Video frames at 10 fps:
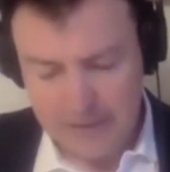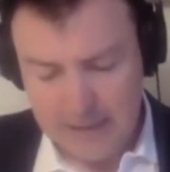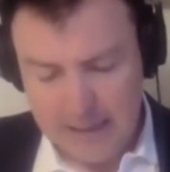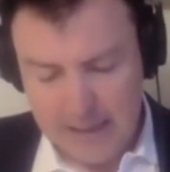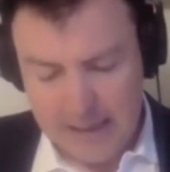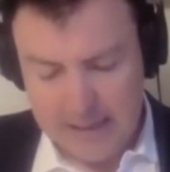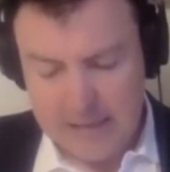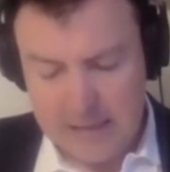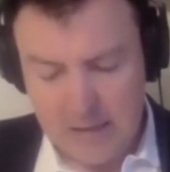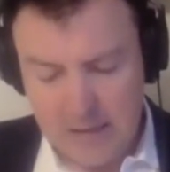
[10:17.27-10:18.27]
He said,
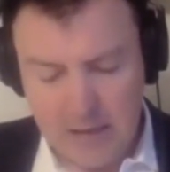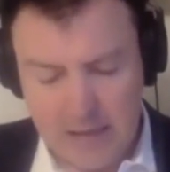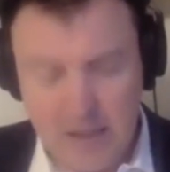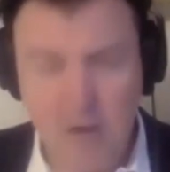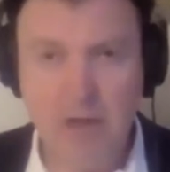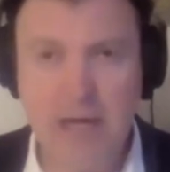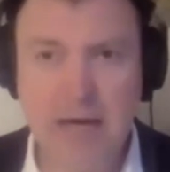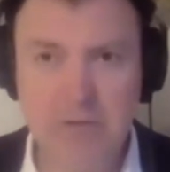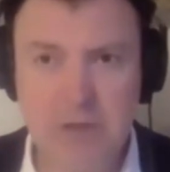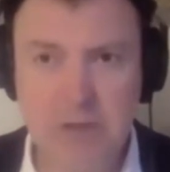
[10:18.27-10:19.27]
look, I know what I have
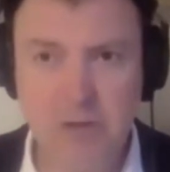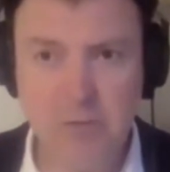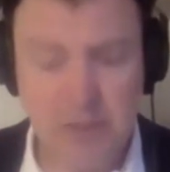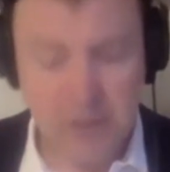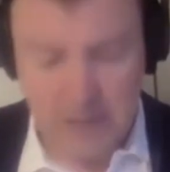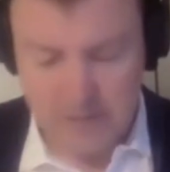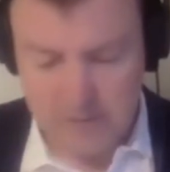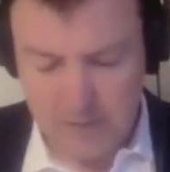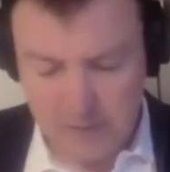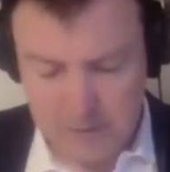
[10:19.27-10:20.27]
to do, but you have to
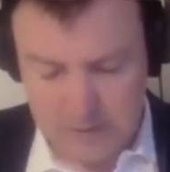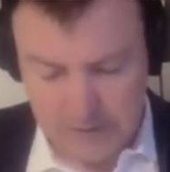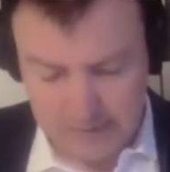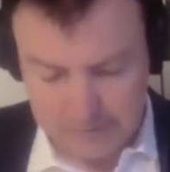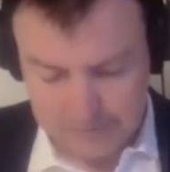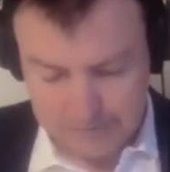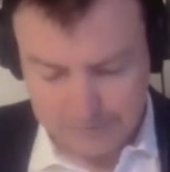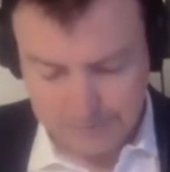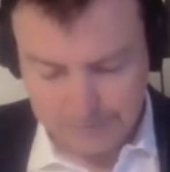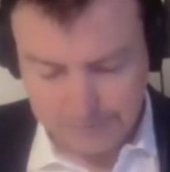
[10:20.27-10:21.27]
make me do it.
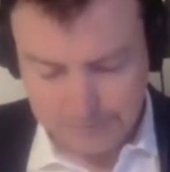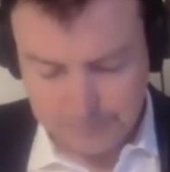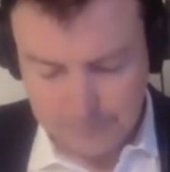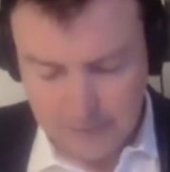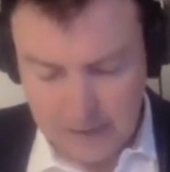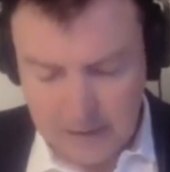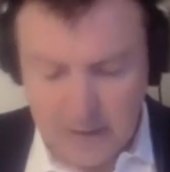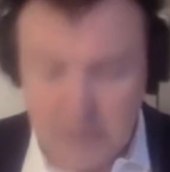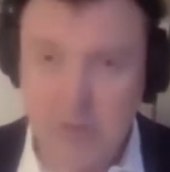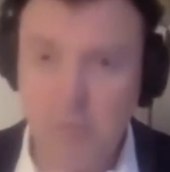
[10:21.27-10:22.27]

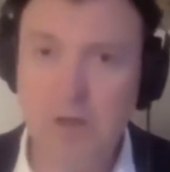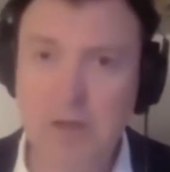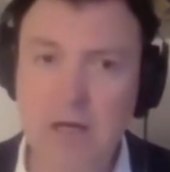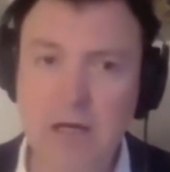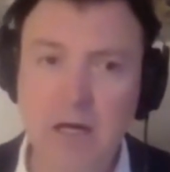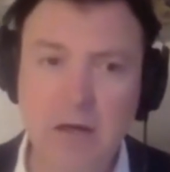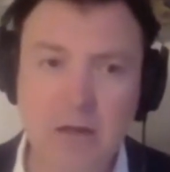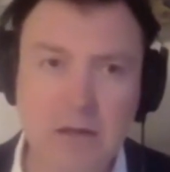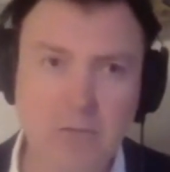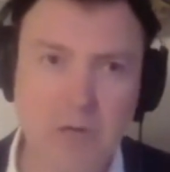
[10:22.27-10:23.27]
So what are the
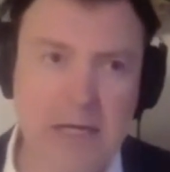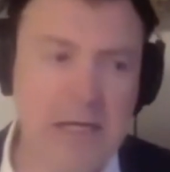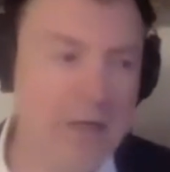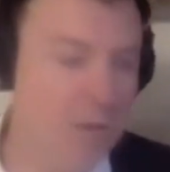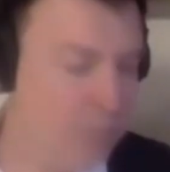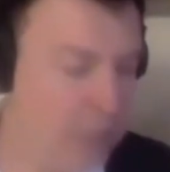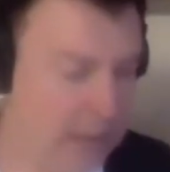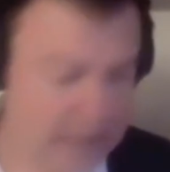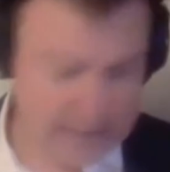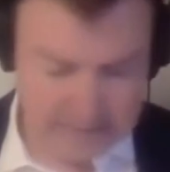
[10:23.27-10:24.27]
3 big
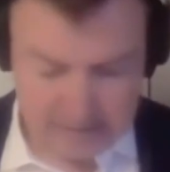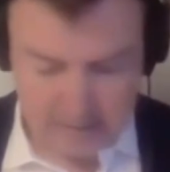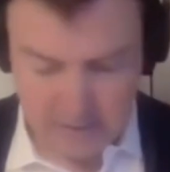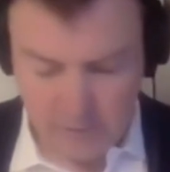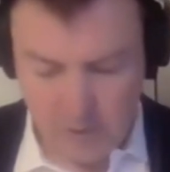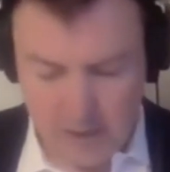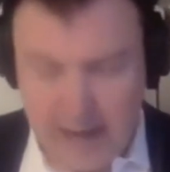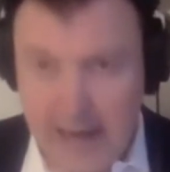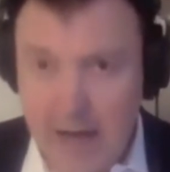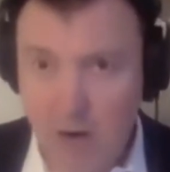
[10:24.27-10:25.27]
lessons for
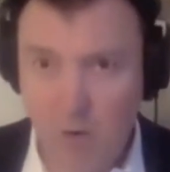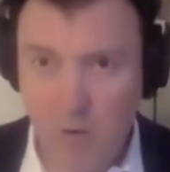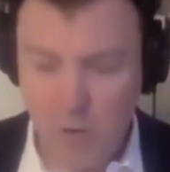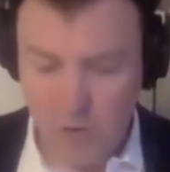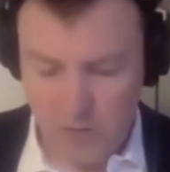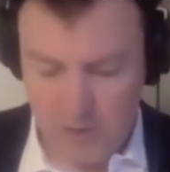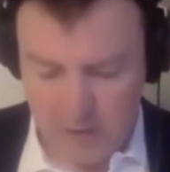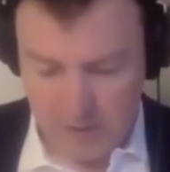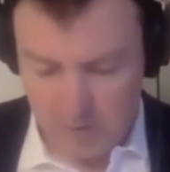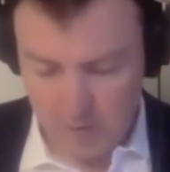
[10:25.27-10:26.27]
how ordinary
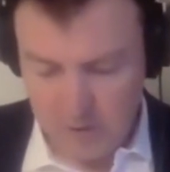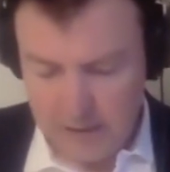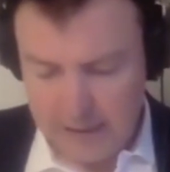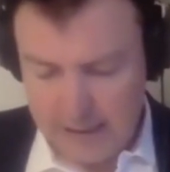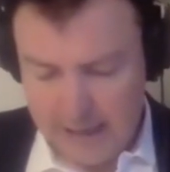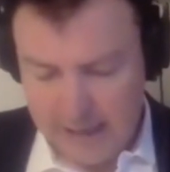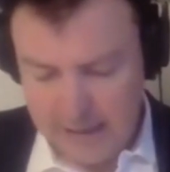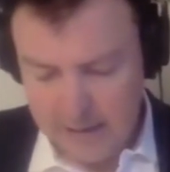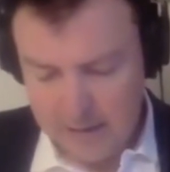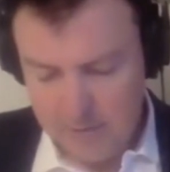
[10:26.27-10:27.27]
people
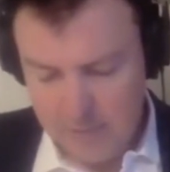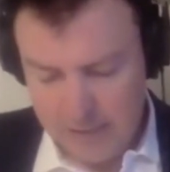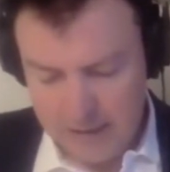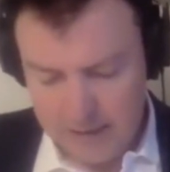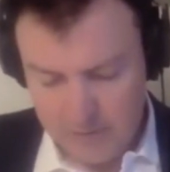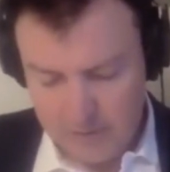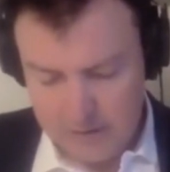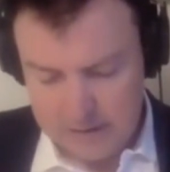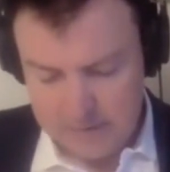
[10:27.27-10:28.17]
can make a difference?